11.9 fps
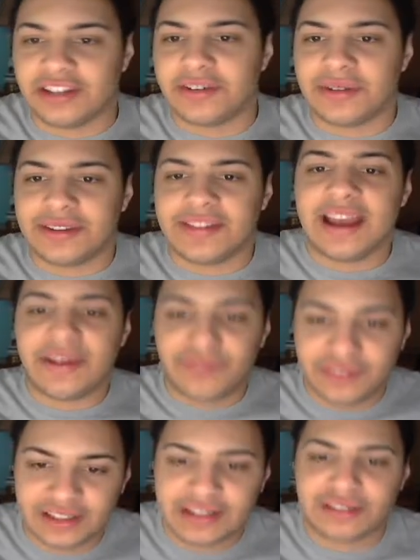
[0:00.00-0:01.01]
So it's
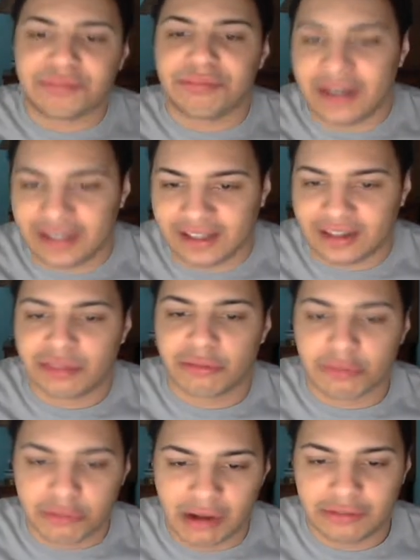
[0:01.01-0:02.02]
definitely spreading
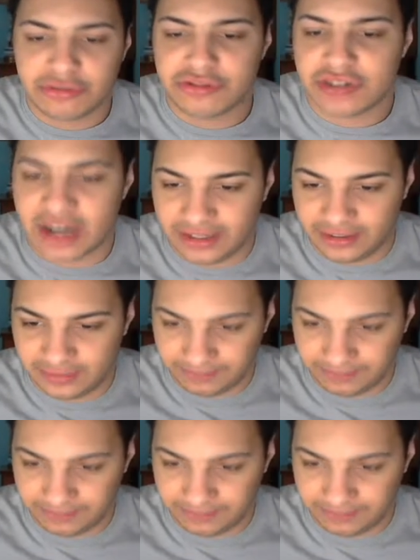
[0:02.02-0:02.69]
throughout China.